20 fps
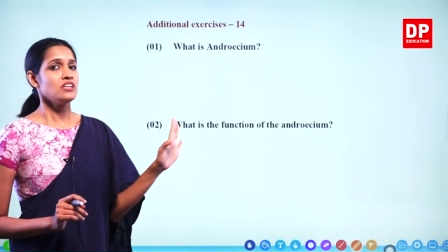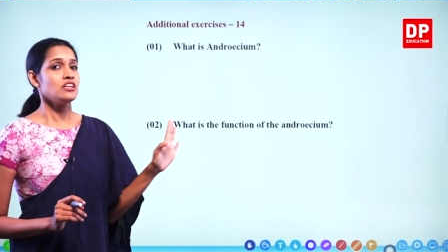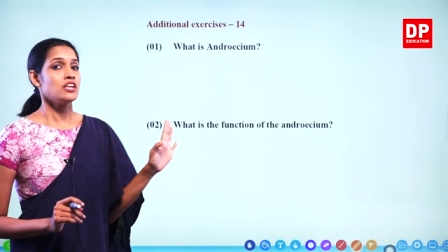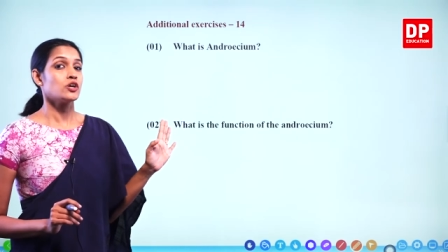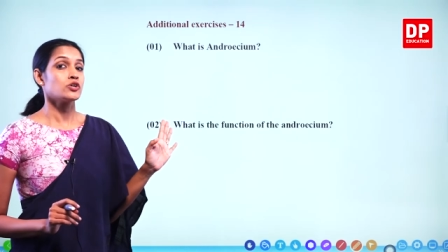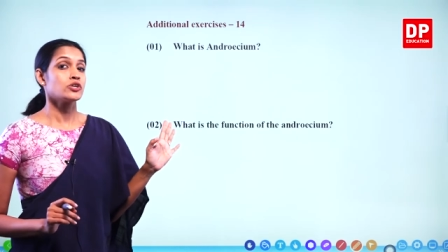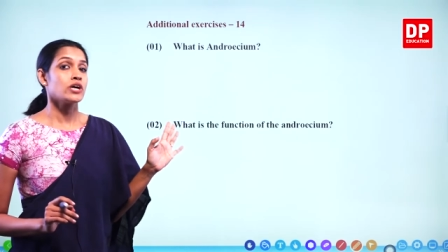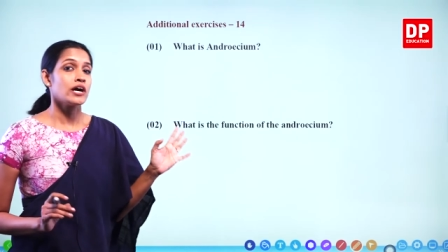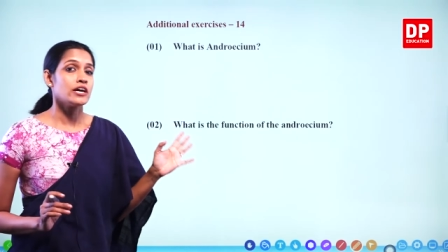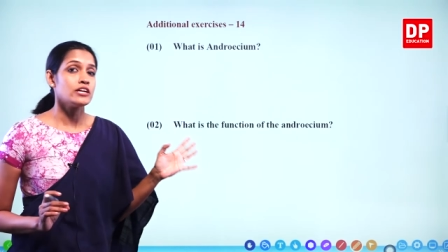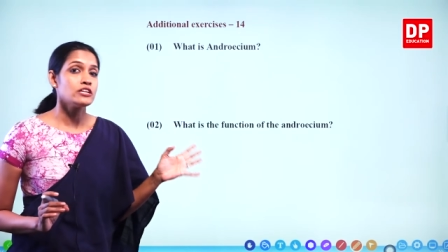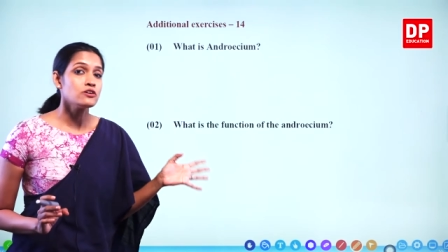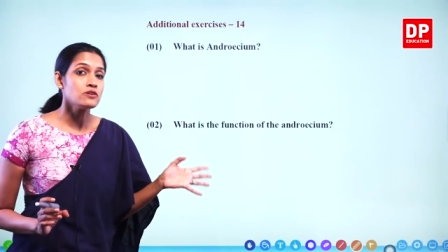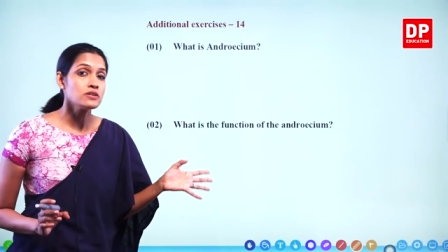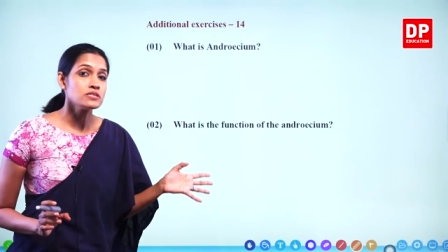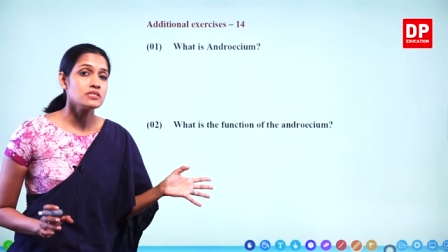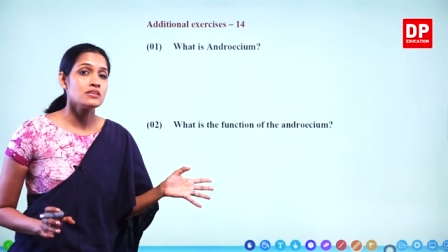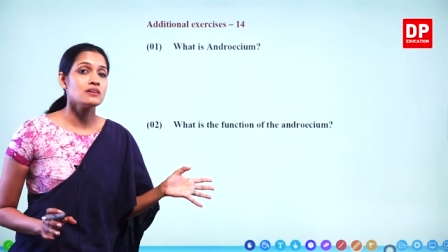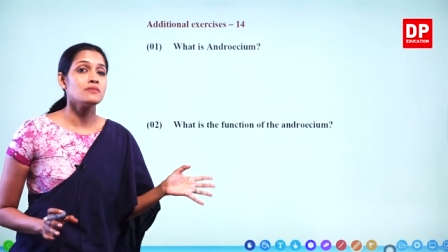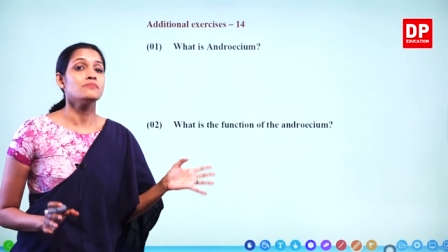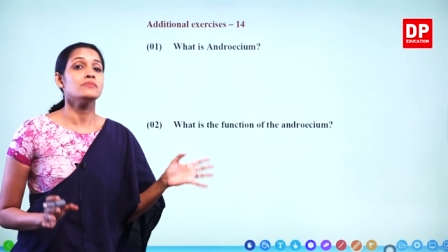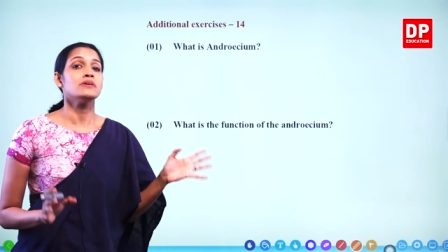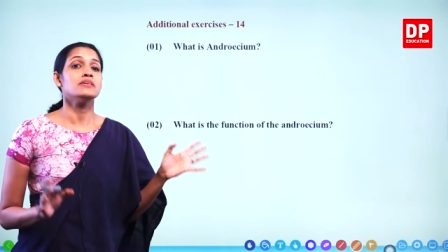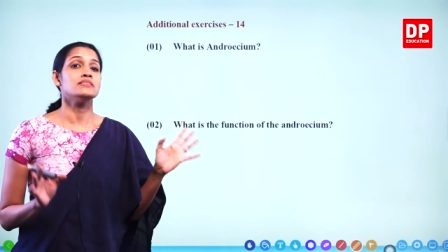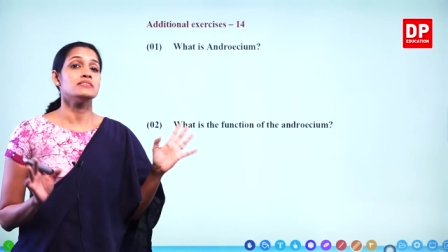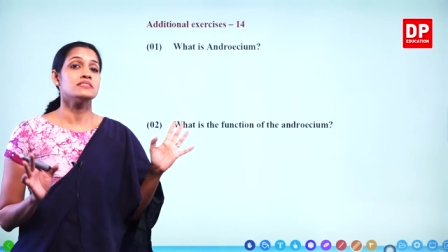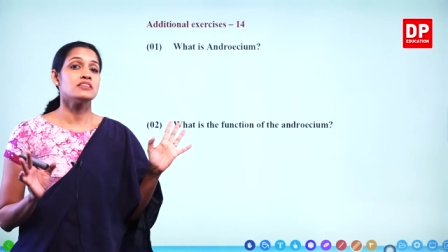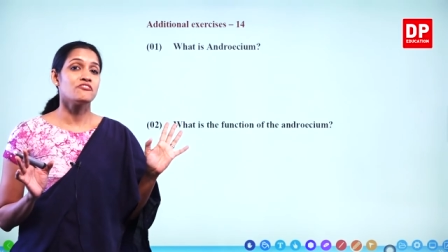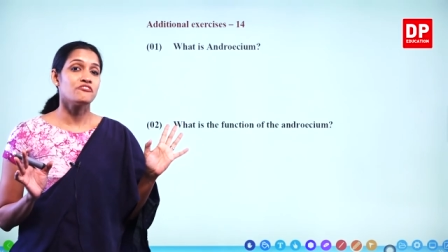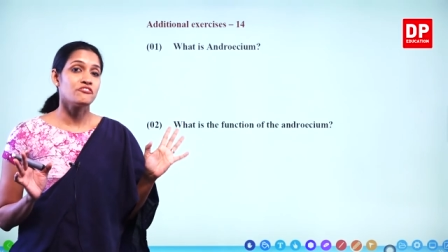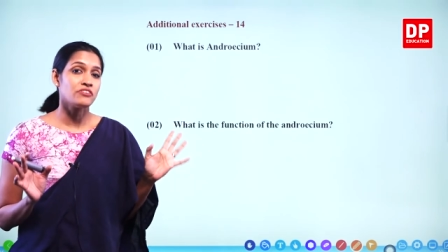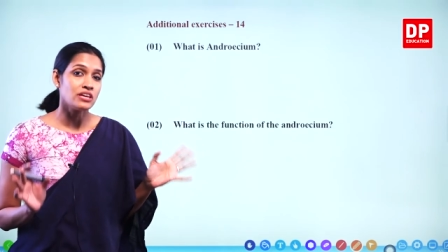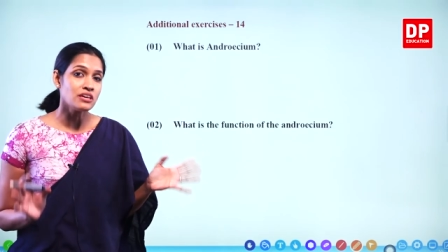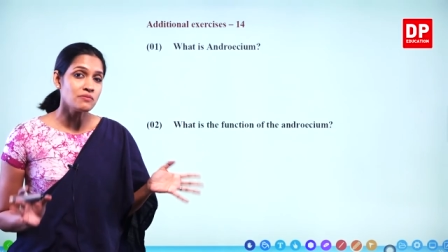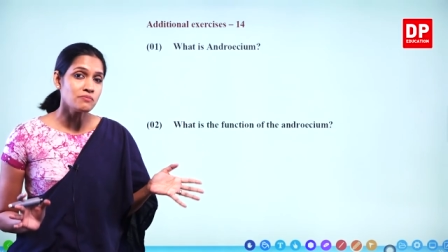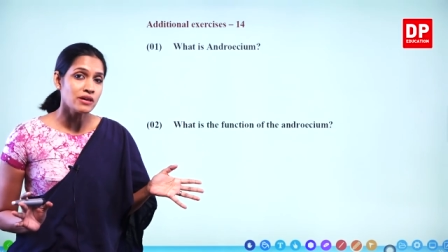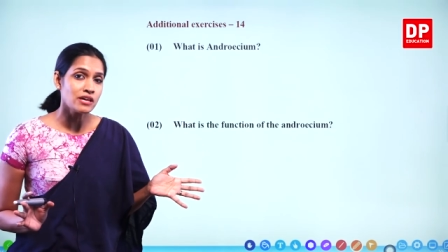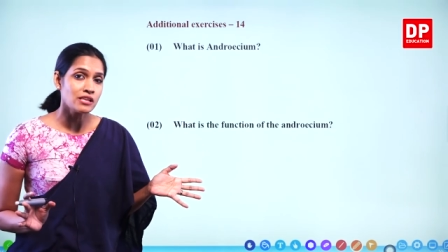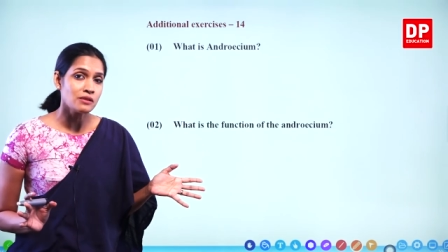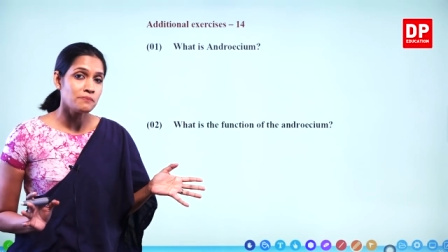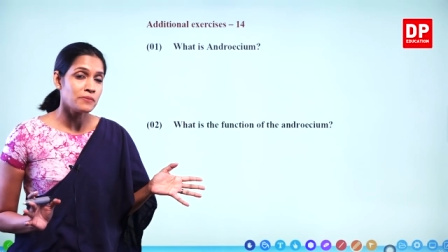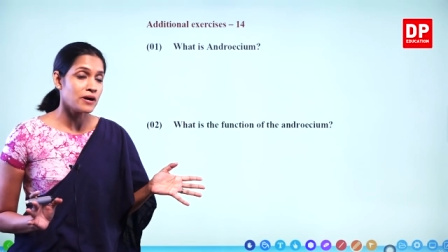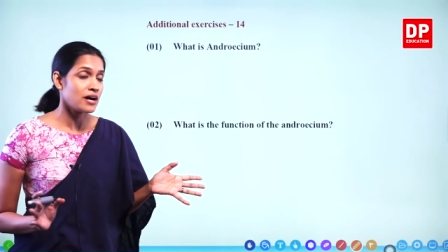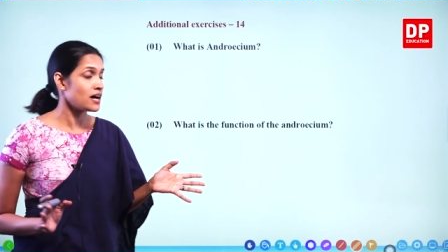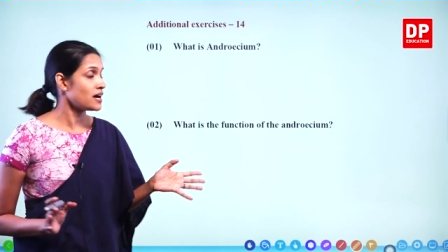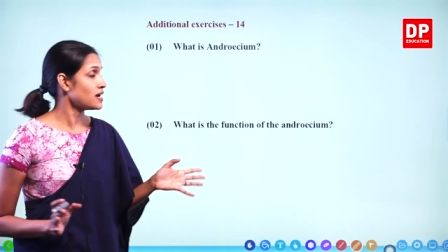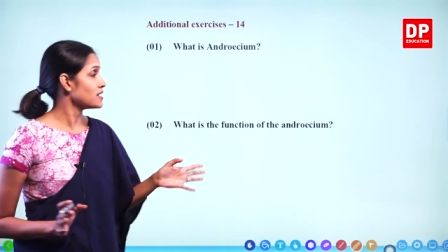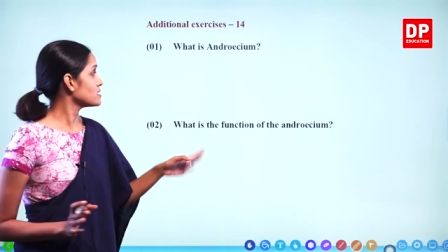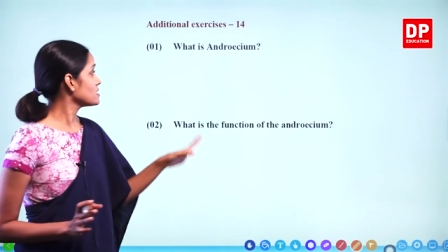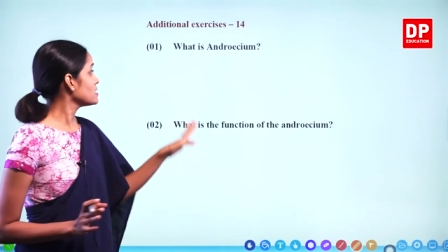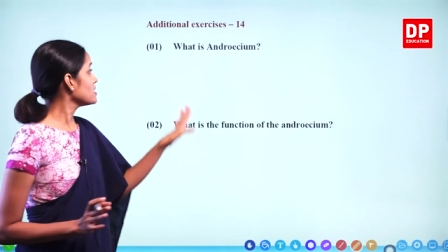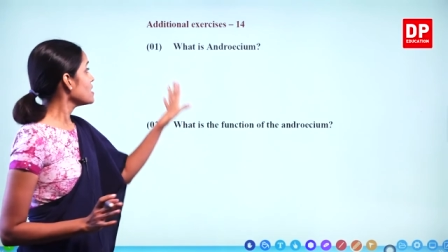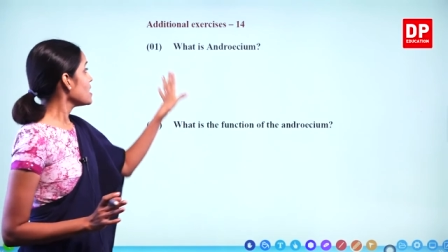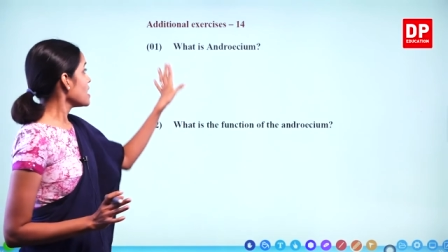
Now, gynoecium is the female part.